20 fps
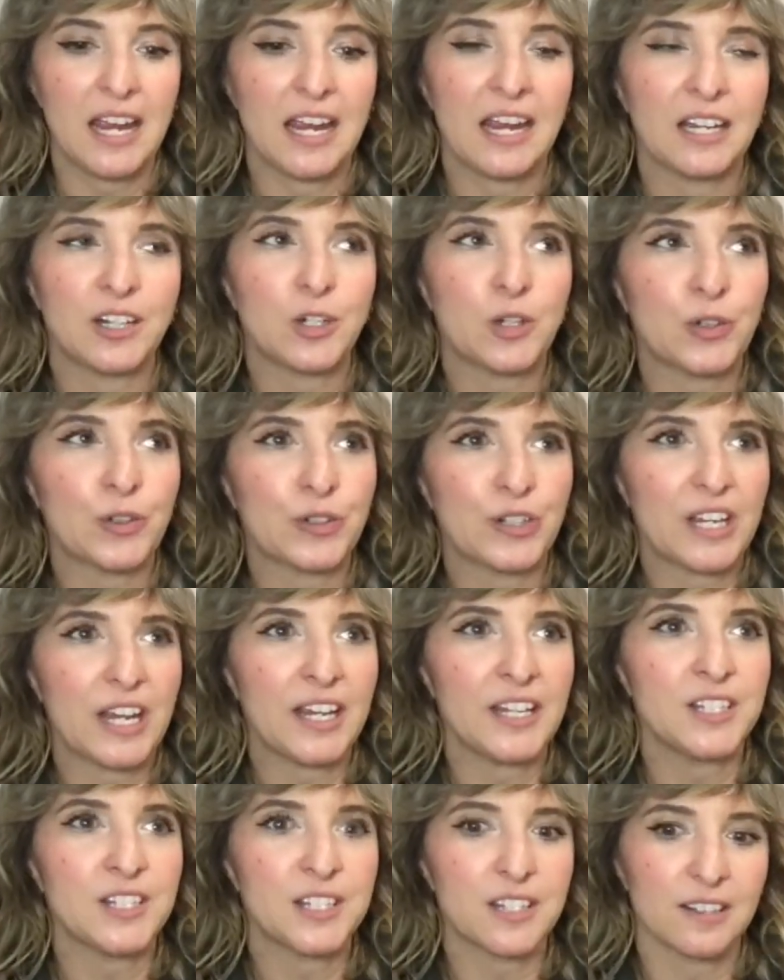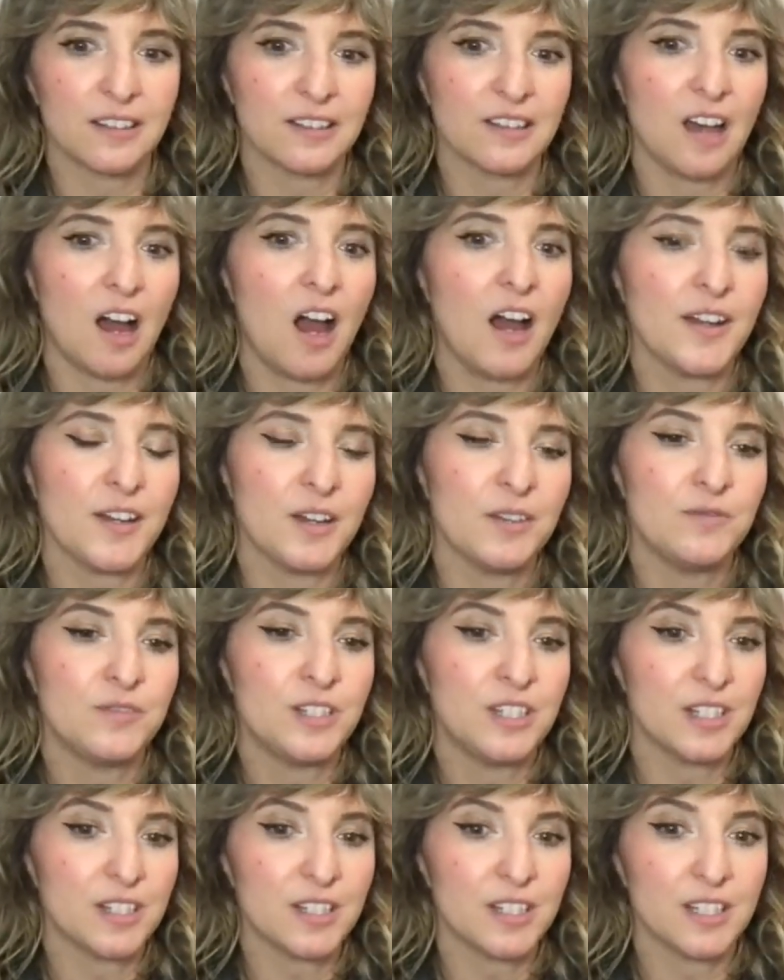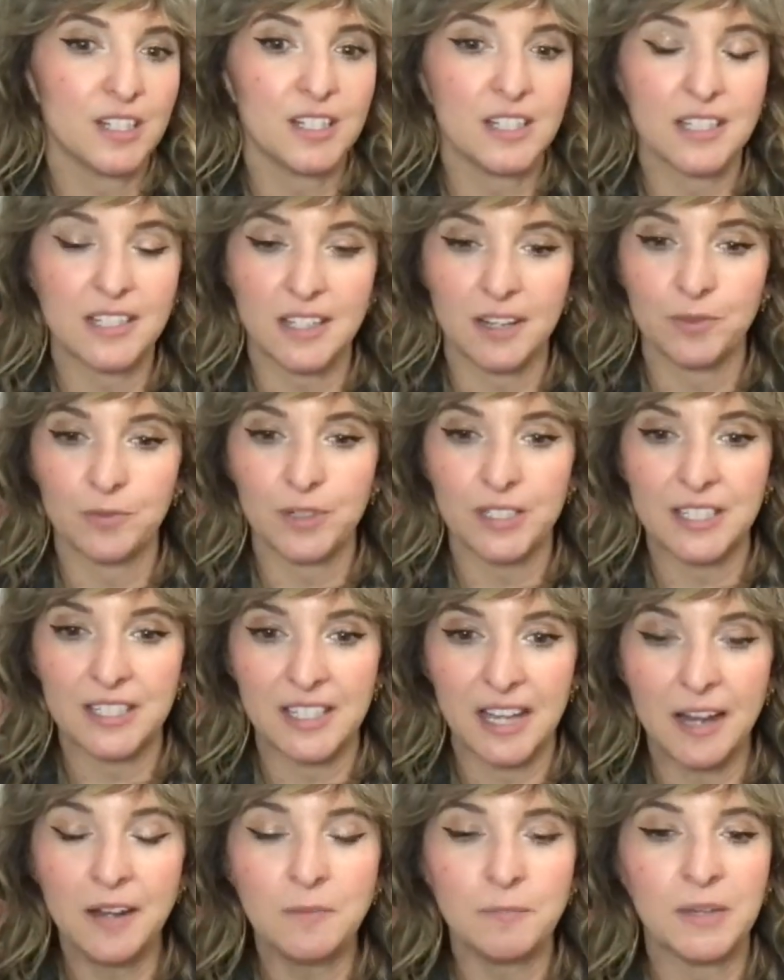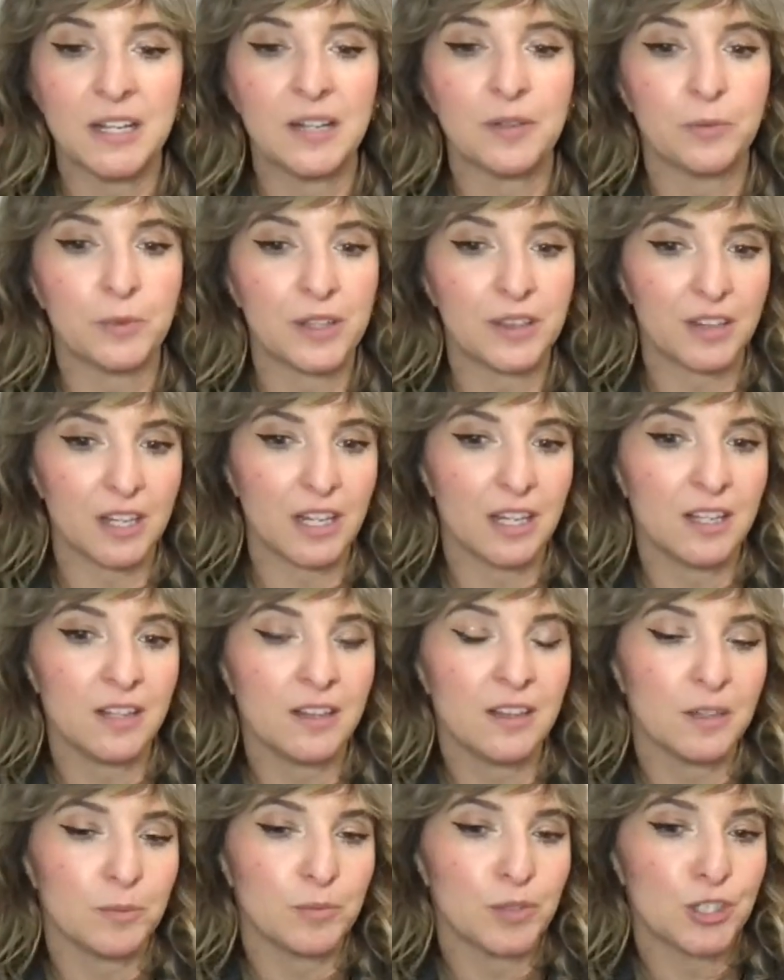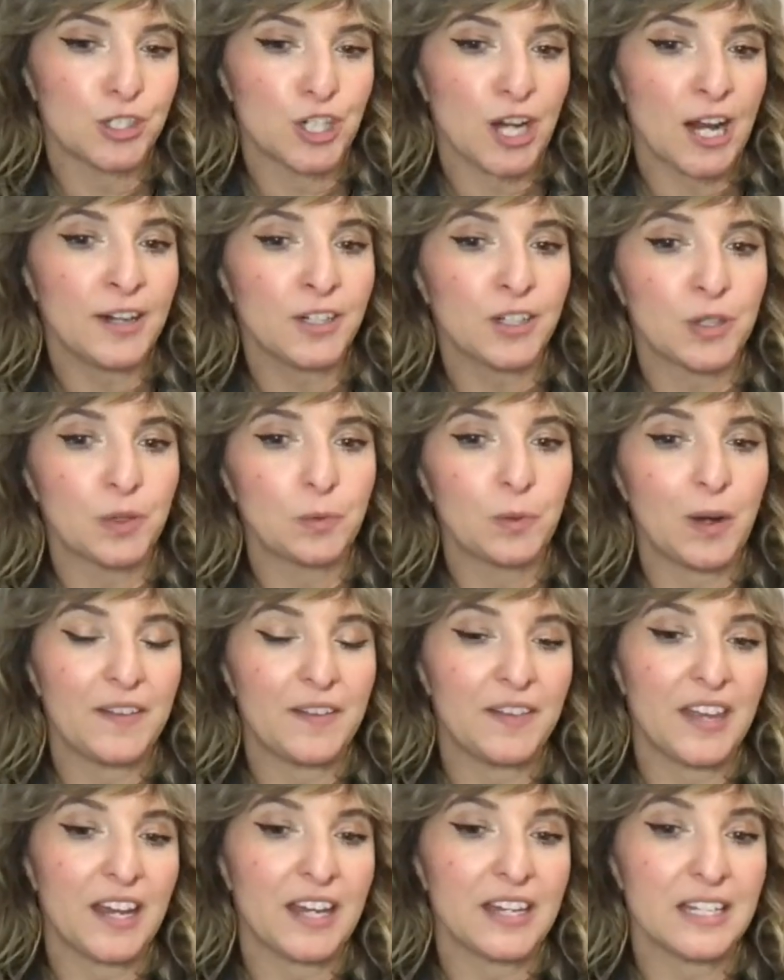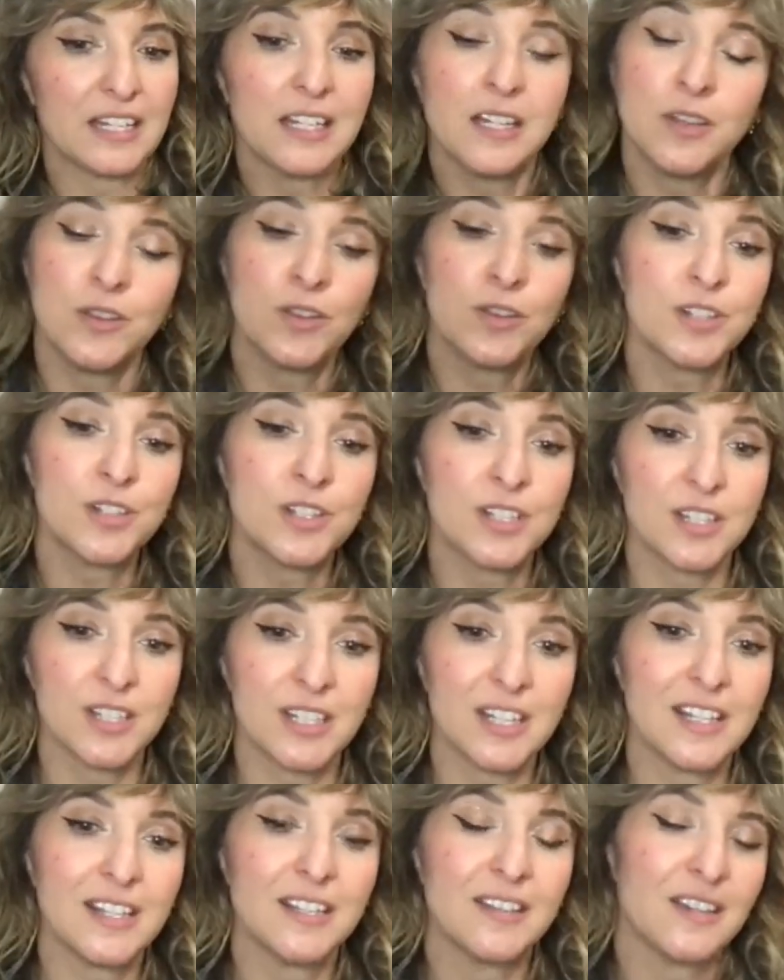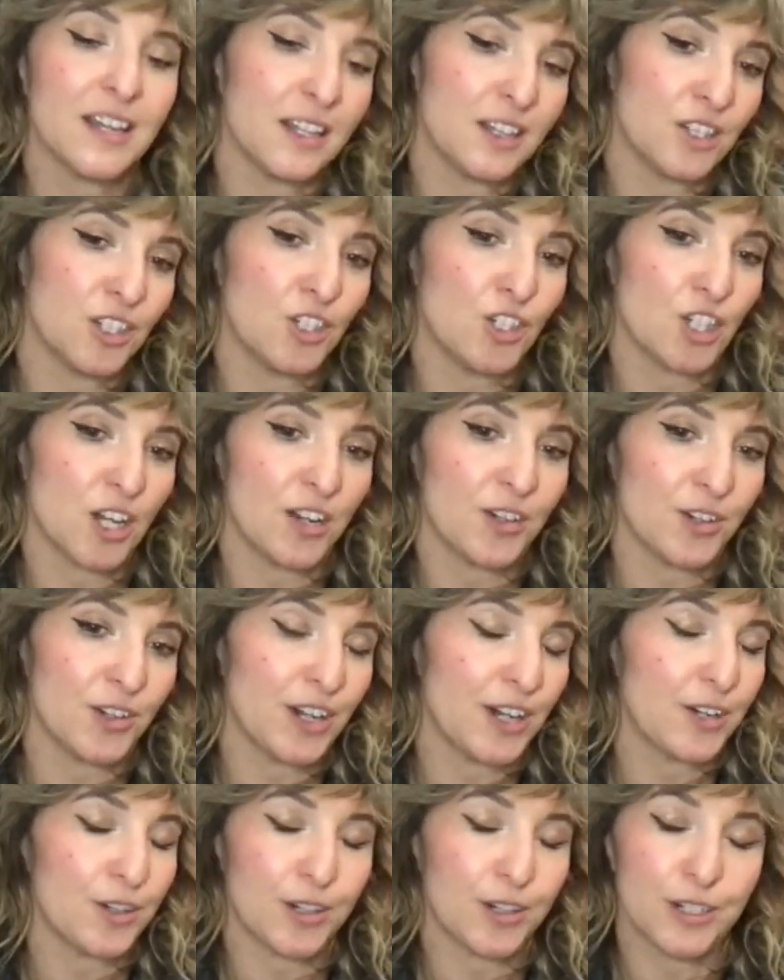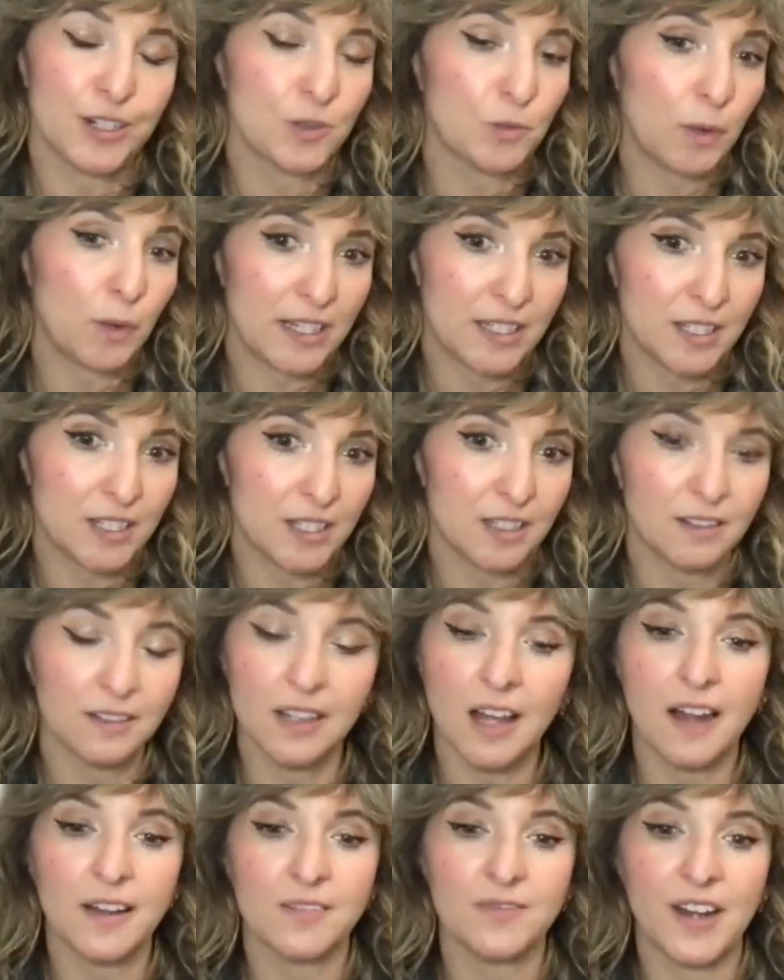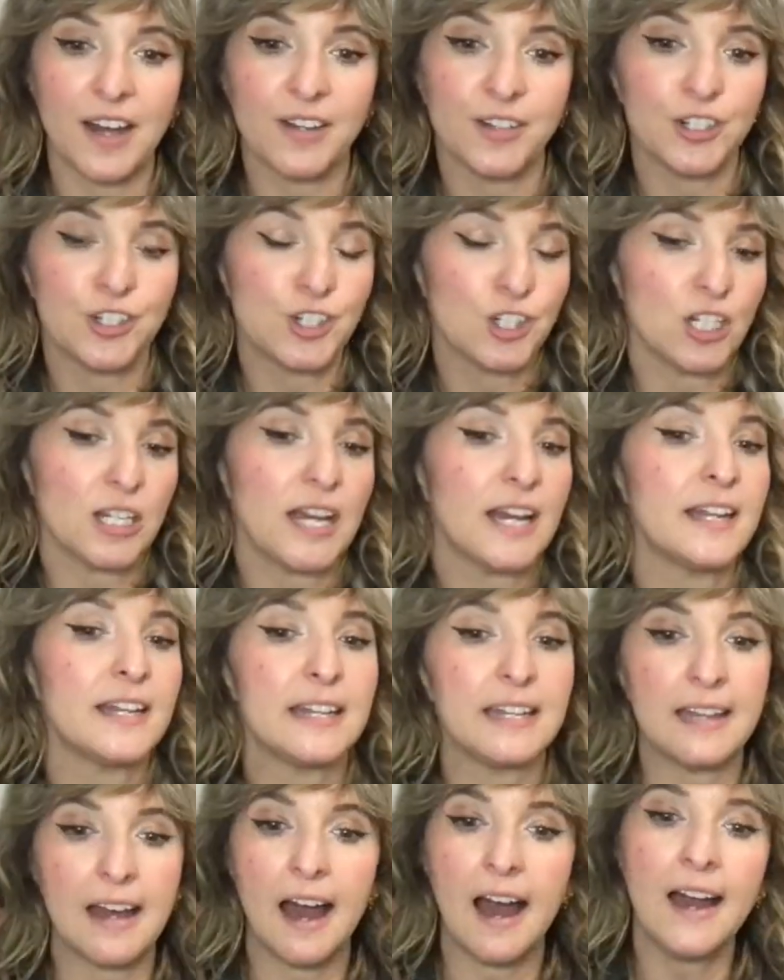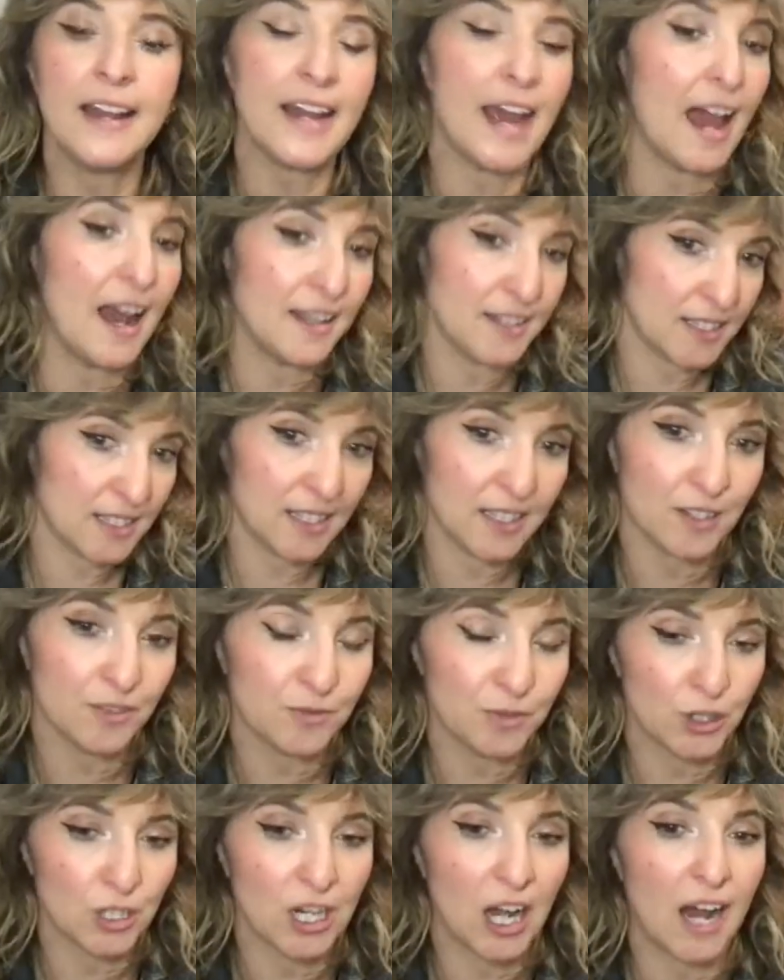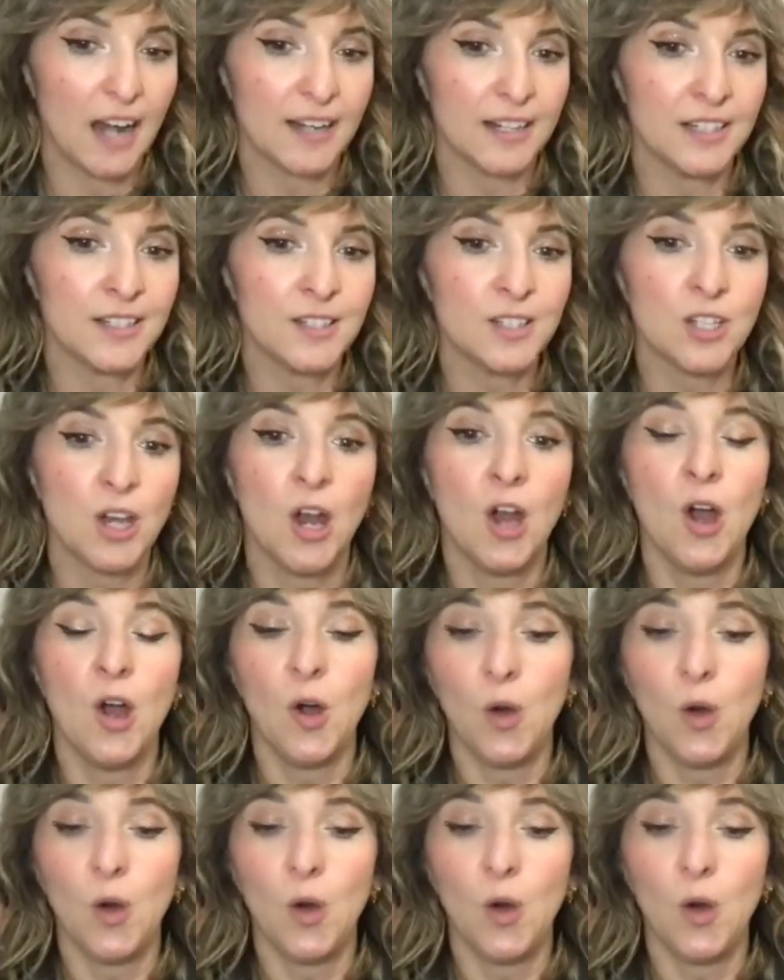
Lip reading: It creates a lot of dissonance and resentment within the projector when they either see that the generator is wasting a lot of energy and not asking for guidance,